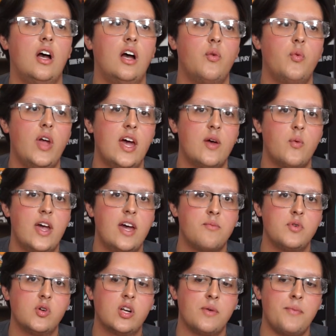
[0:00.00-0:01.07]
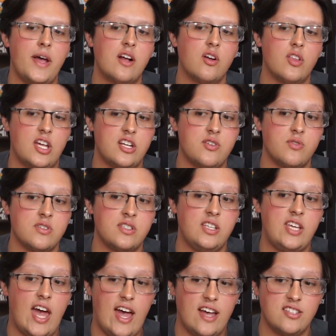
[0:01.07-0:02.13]
We had Buca de Beco. That shit was
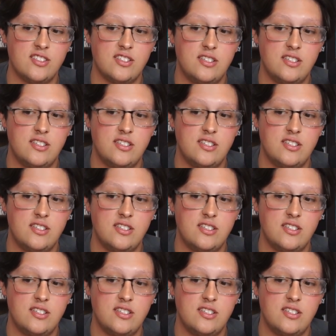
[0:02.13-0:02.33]
gas.